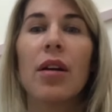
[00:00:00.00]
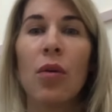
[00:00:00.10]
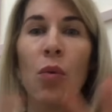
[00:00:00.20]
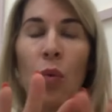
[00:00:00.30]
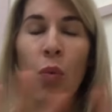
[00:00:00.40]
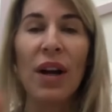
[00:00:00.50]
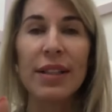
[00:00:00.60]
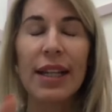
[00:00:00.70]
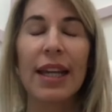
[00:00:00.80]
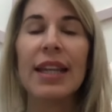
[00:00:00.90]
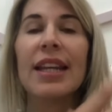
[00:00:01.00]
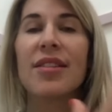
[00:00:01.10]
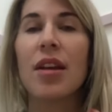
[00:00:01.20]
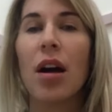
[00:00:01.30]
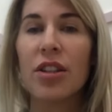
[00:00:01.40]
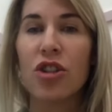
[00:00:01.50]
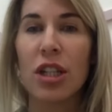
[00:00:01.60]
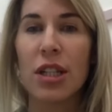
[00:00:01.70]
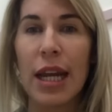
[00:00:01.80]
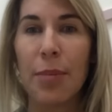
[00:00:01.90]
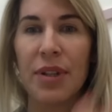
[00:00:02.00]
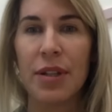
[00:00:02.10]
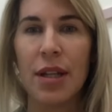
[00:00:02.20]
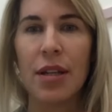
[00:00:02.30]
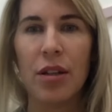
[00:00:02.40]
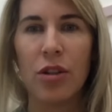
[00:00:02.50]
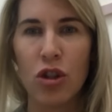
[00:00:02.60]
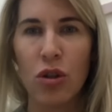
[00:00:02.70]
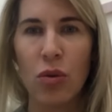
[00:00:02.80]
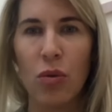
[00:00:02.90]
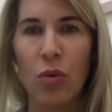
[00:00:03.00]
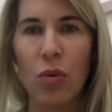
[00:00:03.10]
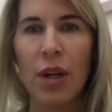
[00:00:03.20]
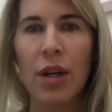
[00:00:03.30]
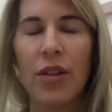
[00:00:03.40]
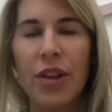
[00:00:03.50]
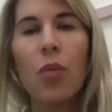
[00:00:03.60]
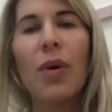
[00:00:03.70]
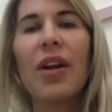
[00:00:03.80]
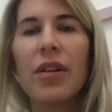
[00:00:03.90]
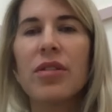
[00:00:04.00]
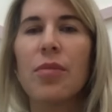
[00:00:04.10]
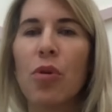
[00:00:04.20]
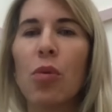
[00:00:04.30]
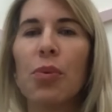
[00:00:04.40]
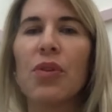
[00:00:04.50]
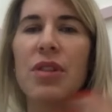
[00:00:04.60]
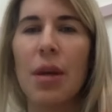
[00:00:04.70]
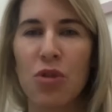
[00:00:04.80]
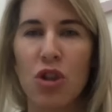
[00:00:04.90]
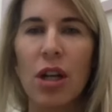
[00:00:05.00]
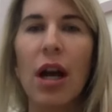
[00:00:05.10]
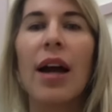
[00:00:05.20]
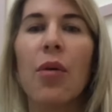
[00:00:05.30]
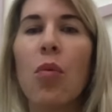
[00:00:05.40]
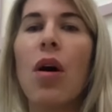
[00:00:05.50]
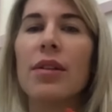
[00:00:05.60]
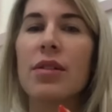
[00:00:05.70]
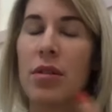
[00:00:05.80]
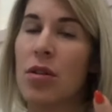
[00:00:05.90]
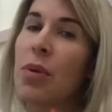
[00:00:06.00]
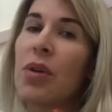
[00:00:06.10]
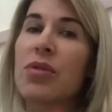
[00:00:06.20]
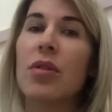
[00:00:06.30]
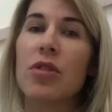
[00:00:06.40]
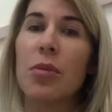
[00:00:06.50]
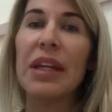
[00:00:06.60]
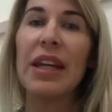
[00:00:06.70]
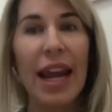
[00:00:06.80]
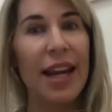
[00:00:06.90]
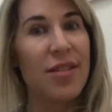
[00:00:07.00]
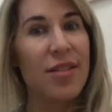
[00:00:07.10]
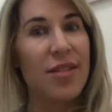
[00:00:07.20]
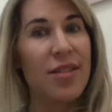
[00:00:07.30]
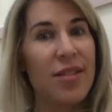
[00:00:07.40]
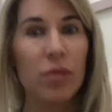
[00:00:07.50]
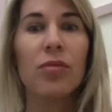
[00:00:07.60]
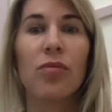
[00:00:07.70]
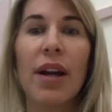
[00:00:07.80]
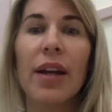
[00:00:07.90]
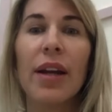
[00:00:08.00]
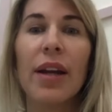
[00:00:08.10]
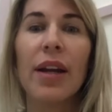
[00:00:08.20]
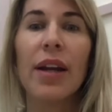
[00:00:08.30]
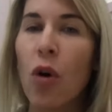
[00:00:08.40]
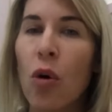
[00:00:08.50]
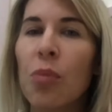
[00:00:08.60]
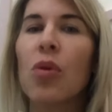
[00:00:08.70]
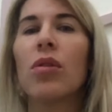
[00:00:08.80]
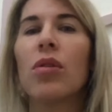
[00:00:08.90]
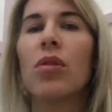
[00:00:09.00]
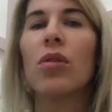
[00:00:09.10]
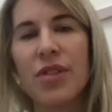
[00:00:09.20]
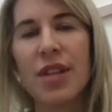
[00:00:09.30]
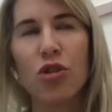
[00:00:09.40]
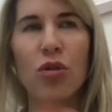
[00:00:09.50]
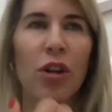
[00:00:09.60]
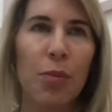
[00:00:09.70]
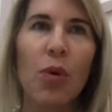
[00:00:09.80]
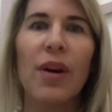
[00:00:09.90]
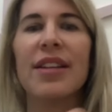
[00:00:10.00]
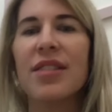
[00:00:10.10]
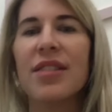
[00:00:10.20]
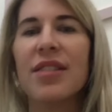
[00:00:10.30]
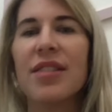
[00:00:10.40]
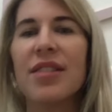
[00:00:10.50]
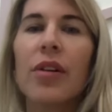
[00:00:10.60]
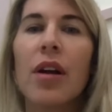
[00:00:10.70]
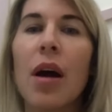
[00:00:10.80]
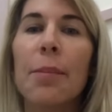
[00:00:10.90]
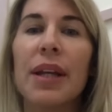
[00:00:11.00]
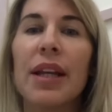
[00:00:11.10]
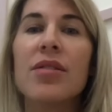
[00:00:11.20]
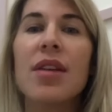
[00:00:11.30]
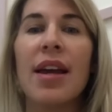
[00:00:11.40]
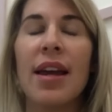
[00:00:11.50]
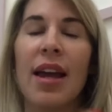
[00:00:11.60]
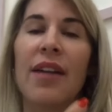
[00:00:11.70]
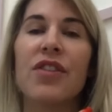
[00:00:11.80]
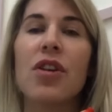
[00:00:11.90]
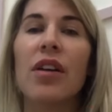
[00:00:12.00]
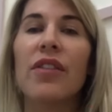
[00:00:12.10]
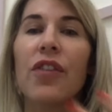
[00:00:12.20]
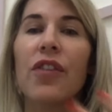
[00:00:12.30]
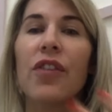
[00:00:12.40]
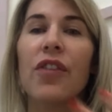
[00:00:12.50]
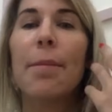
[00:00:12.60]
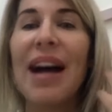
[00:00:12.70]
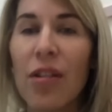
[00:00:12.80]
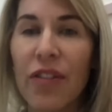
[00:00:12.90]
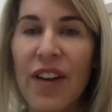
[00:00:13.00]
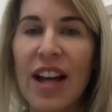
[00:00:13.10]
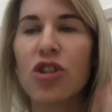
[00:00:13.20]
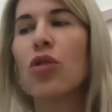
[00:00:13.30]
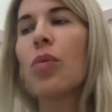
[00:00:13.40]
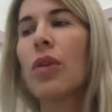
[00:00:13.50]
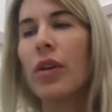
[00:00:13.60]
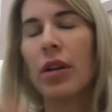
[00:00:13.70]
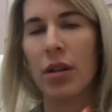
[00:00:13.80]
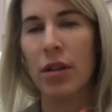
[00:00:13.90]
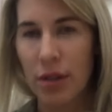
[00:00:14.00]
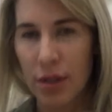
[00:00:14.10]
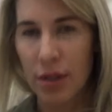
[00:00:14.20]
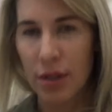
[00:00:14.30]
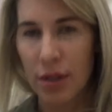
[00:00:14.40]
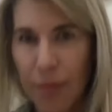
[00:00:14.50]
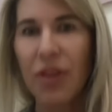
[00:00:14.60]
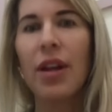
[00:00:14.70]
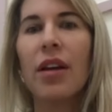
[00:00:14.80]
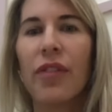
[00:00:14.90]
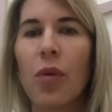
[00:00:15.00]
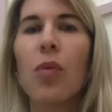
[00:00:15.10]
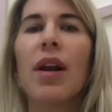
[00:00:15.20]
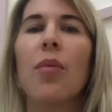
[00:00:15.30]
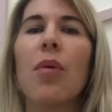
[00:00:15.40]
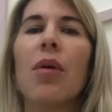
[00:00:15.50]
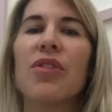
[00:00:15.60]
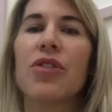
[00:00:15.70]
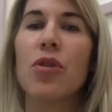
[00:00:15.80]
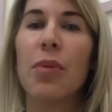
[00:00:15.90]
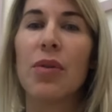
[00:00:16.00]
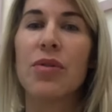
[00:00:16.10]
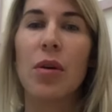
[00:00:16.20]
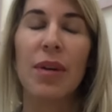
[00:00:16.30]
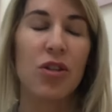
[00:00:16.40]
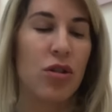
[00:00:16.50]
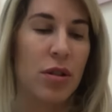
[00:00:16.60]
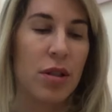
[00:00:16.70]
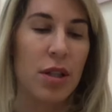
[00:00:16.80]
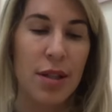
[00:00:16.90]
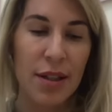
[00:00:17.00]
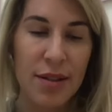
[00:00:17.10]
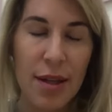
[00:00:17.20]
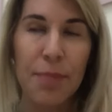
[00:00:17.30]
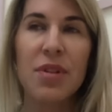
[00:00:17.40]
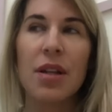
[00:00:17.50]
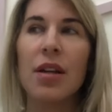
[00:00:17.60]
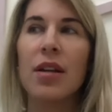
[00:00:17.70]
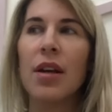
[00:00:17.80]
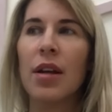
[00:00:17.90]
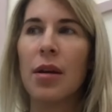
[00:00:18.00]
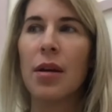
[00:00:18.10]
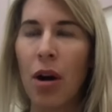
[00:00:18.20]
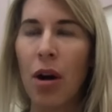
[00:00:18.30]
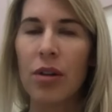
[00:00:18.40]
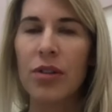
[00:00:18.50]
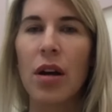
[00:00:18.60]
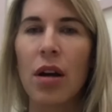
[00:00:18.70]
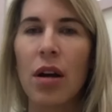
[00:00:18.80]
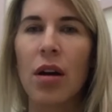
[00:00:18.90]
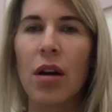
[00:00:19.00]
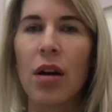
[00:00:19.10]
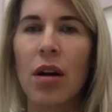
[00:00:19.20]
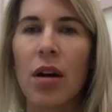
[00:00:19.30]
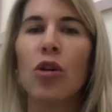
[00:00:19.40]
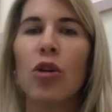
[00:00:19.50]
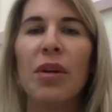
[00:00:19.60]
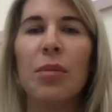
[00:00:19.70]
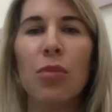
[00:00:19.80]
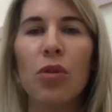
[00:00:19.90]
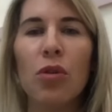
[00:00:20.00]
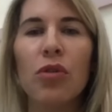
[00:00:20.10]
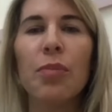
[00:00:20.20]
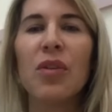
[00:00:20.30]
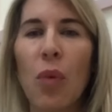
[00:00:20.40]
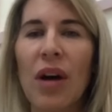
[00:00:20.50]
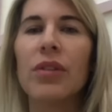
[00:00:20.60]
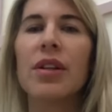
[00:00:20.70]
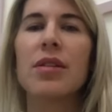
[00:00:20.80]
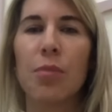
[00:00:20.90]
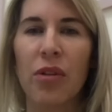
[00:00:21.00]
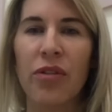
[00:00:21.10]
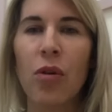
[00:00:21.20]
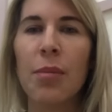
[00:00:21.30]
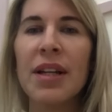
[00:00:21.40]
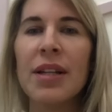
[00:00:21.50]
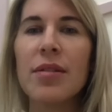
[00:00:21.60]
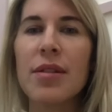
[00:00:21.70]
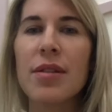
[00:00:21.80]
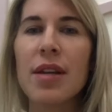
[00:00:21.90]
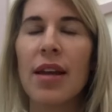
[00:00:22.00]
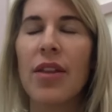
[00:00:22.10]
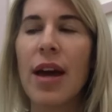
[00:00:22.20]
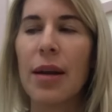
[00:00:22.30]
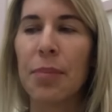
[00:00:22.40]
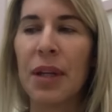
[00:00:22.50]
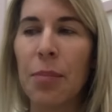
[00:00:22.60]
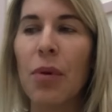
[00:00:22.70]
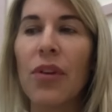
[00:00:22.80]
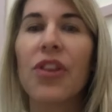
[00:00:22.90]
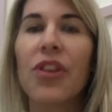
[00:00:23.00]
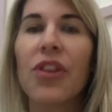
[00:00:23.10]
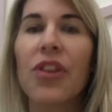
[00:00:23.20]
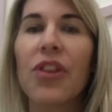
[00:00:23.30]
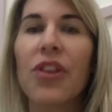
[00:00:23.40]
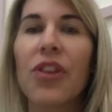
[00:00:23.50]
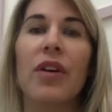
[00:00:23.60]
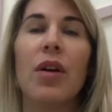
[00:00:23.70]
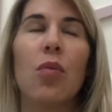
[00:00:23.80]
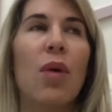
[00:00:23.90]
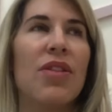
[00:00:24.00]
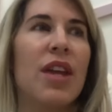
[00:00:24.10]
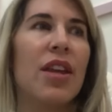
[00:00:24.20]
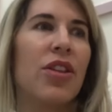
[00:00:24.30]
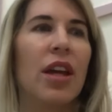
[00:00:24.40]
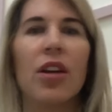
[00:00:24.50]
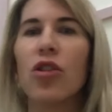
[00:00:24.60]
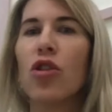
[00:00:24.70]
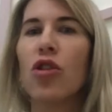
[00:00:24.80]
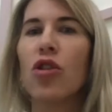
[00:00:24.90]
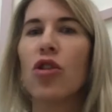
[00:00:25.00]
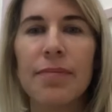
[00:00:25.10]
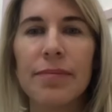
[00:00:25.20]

What kinesiology tape did to the awareness of proprioception. I want Naboso to be a staple, right? What foam rollers and Trigger Point and all these other companies have done for myofascial work. Same thing for what I want with Naboso. It's just this accepted part of human movement, wellness, and performance that people think of when they think nervous system.